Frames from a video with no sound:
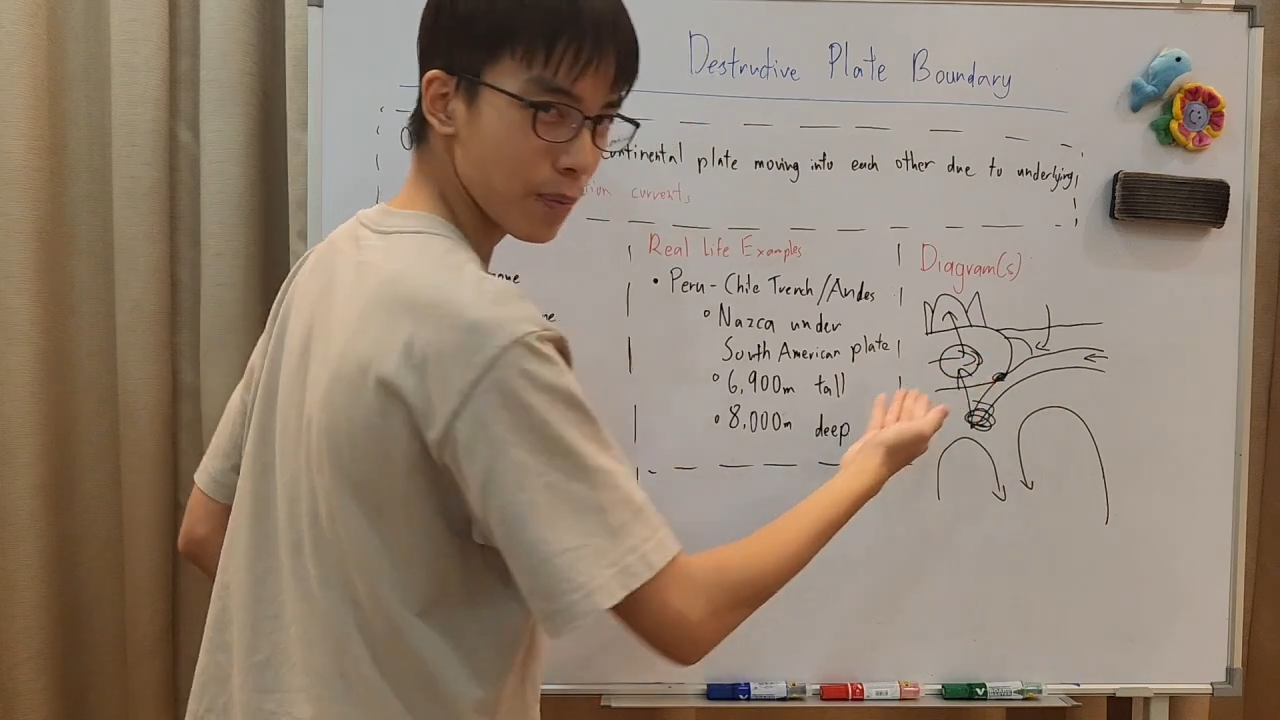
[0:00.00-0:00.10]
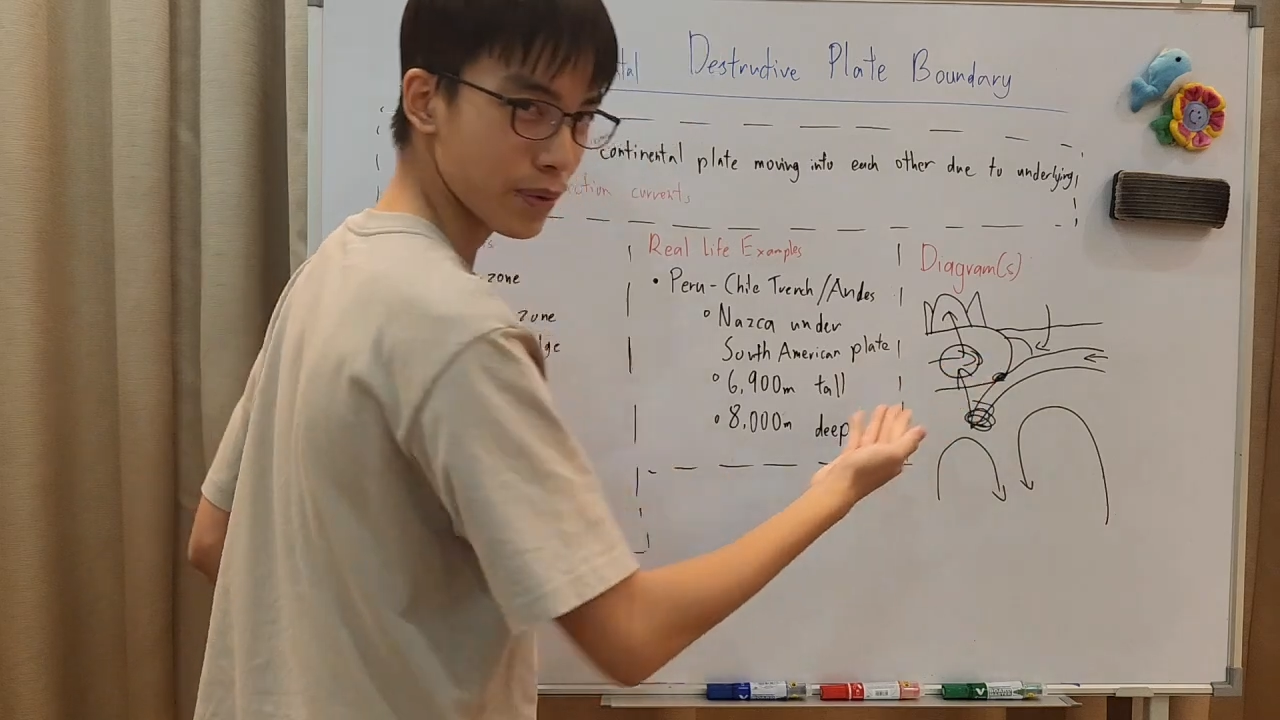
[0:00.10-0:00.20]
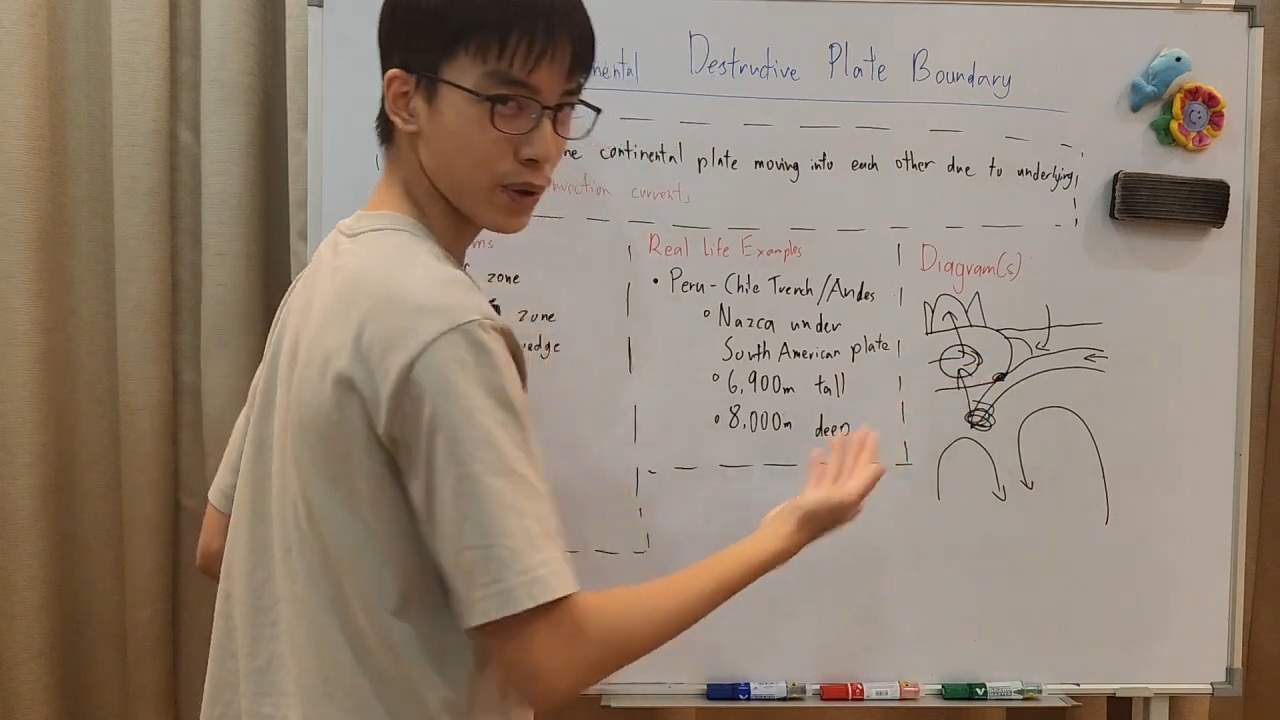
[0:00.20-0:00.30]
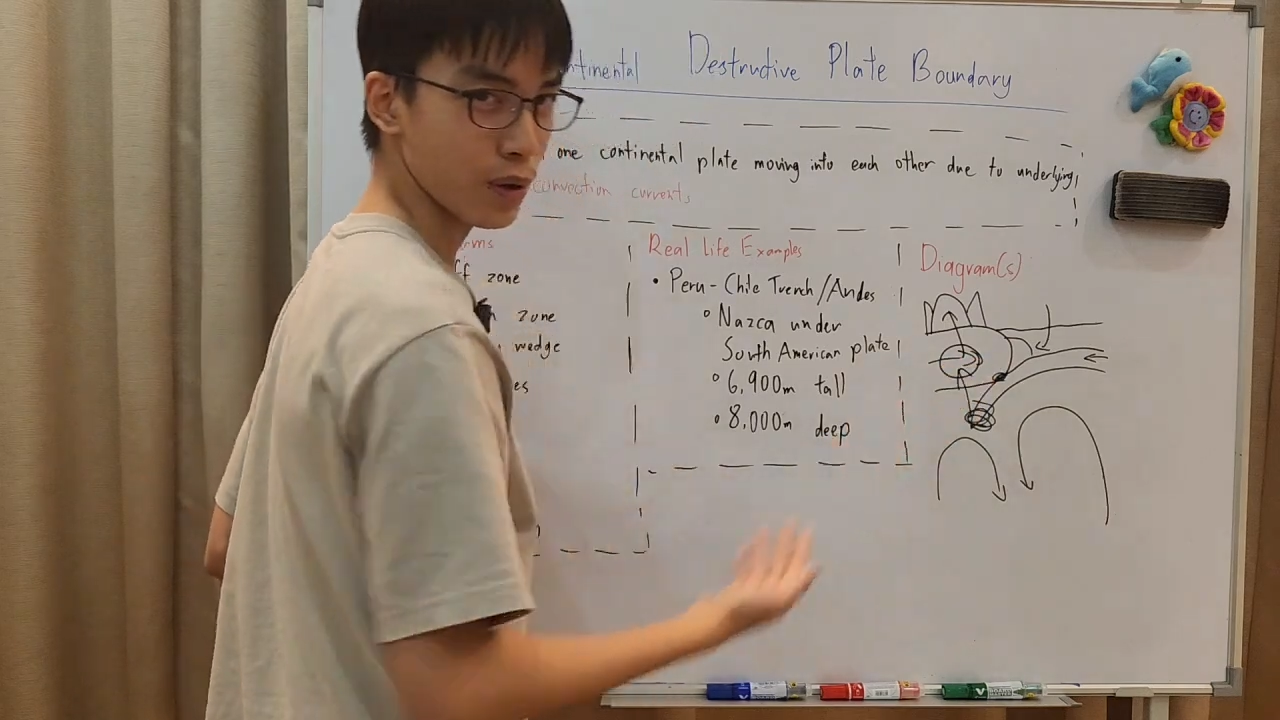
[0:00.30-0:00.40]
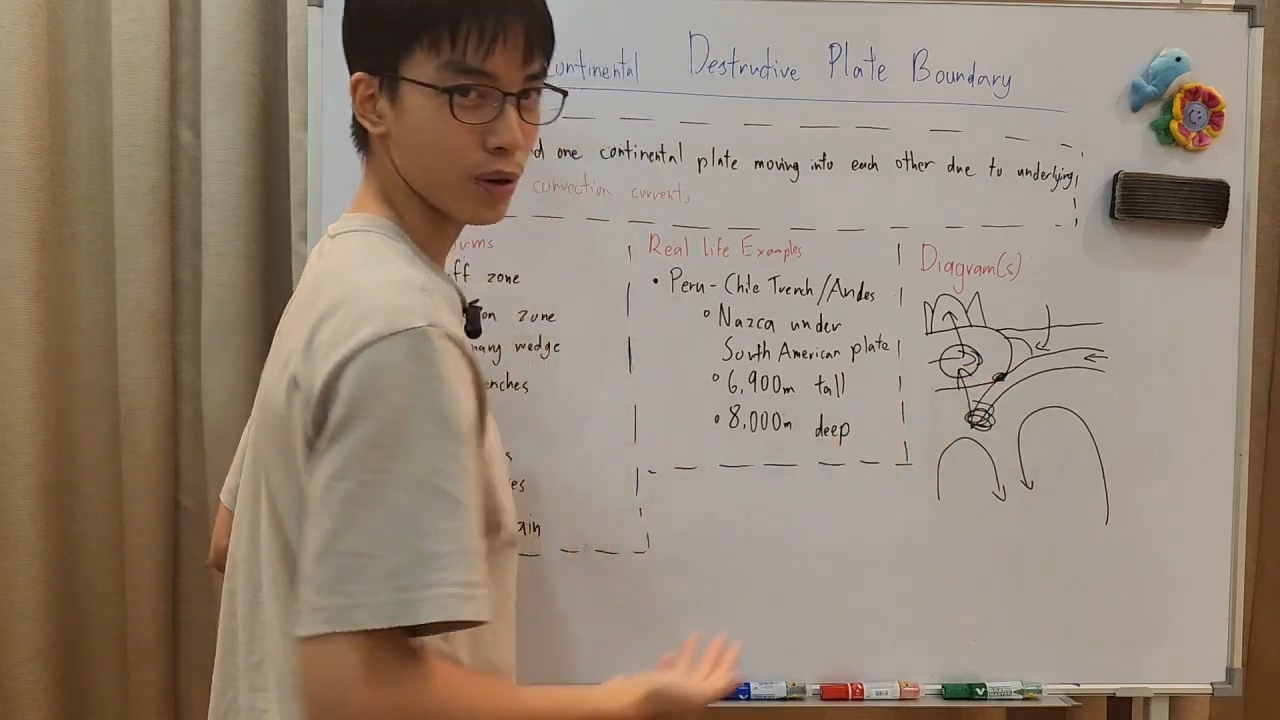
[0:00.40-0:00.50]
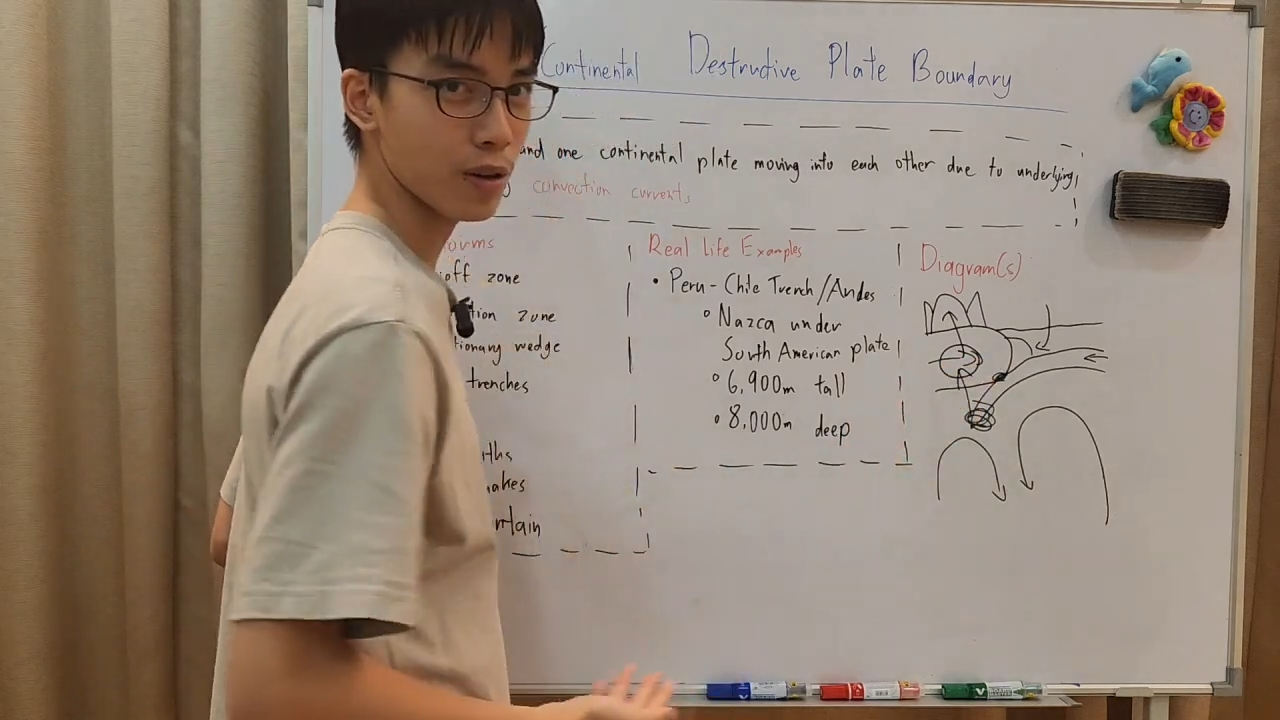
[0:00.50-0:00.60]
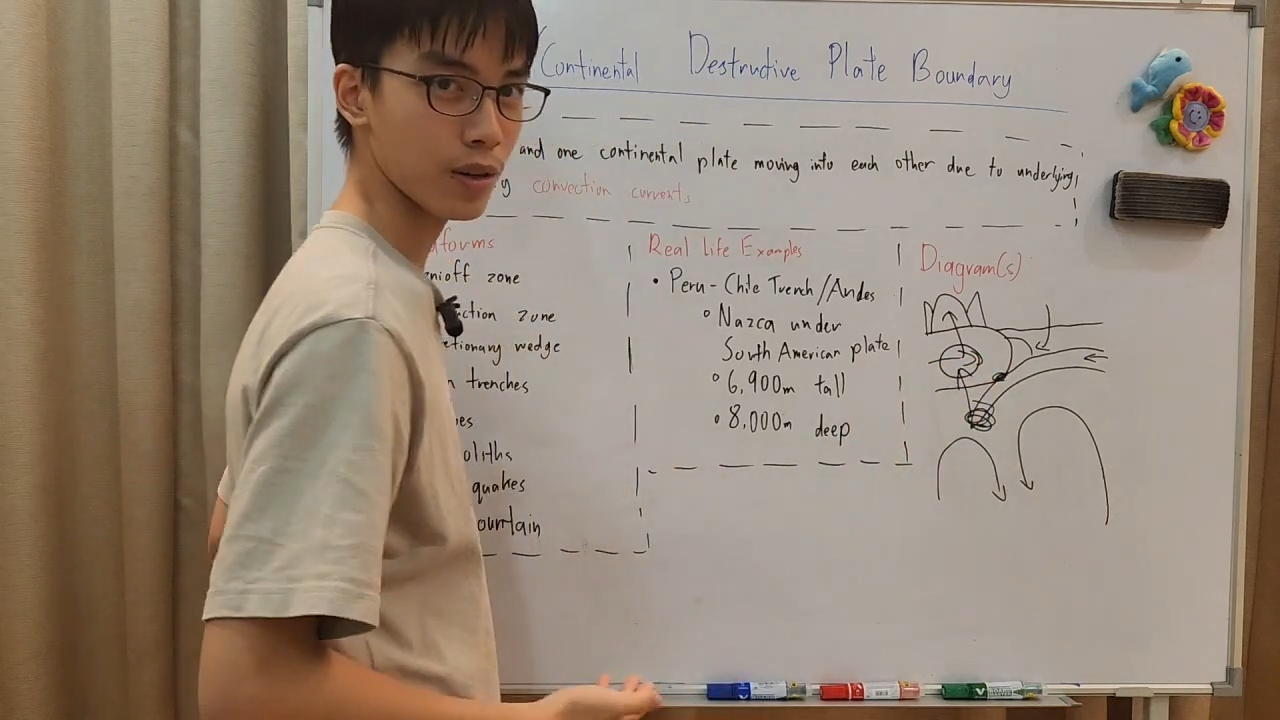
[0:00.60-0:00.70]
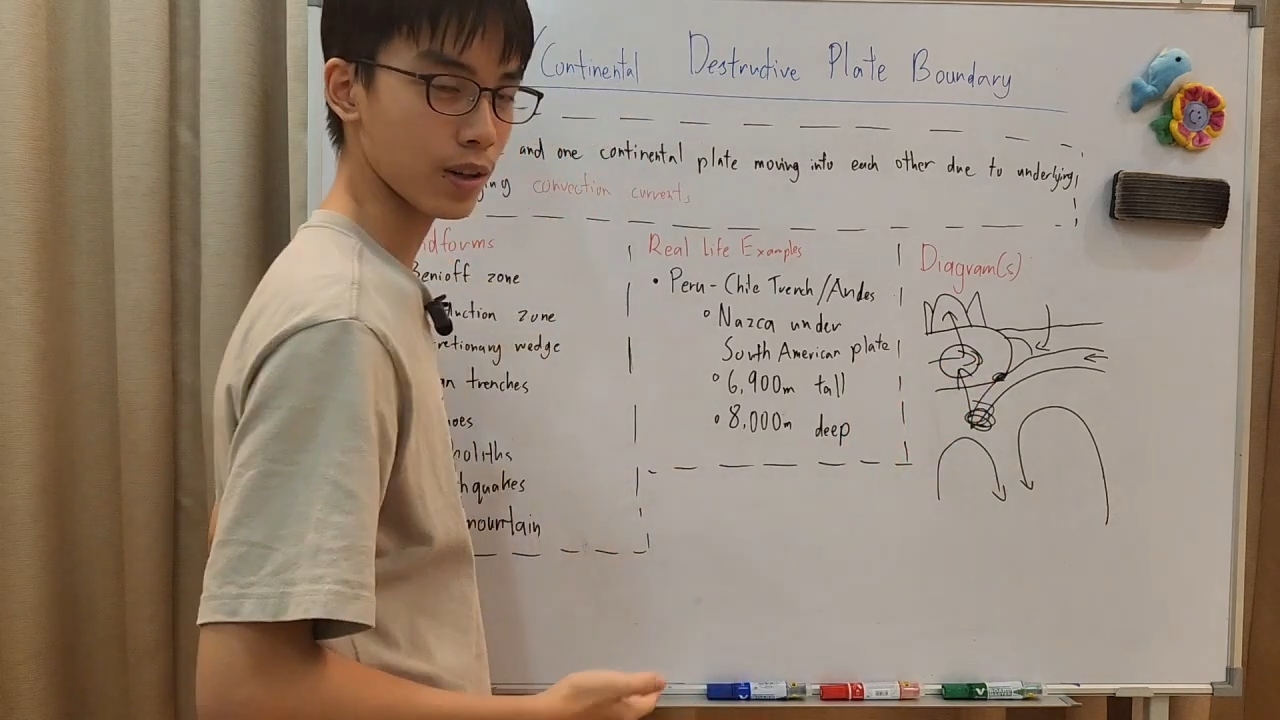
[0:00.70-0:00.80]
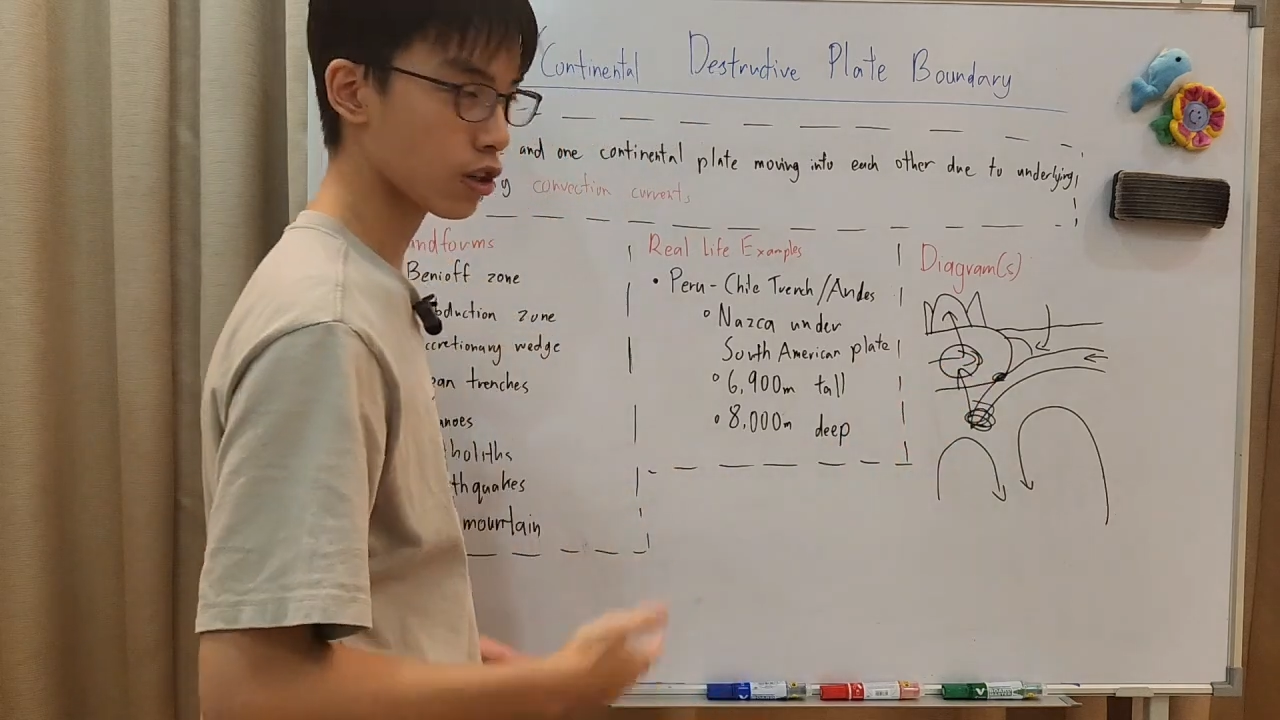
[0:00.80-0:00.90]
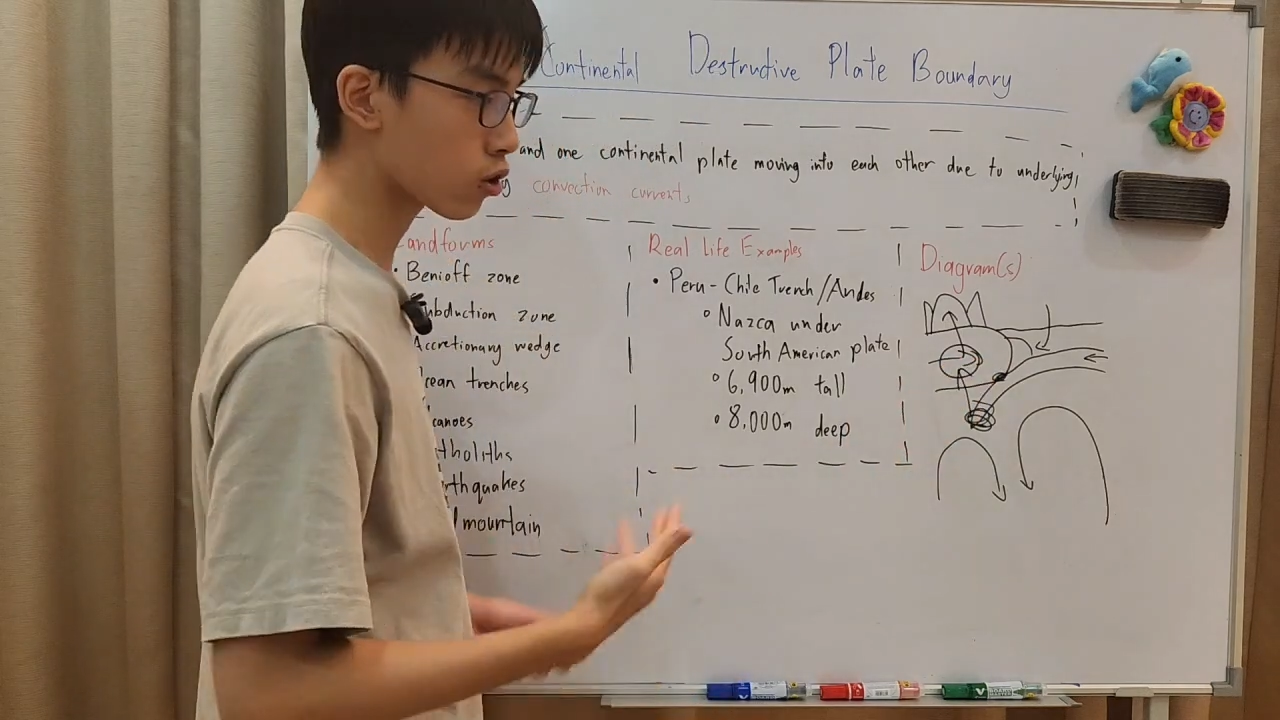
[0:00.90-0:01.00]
up your